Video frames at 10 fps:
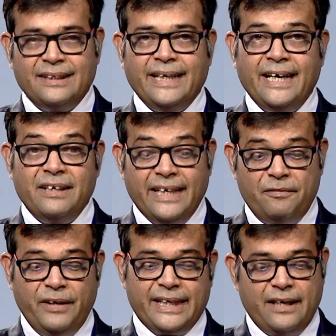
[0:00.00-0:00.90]
and
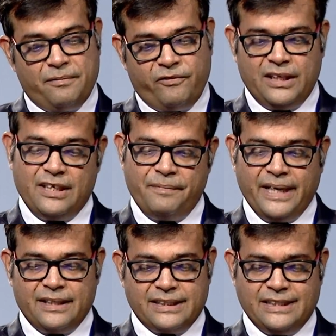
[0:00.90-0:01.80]
then we can further
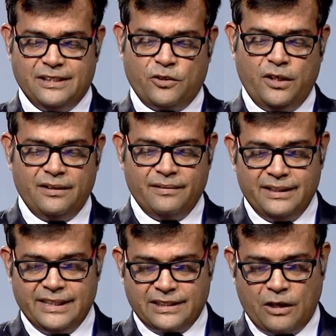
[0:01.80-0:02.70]
make decisions on
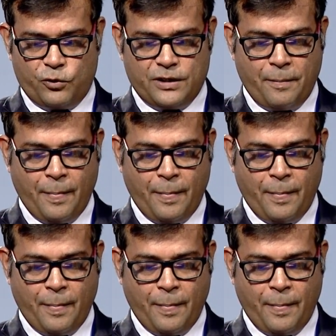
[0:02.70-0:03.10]
this count.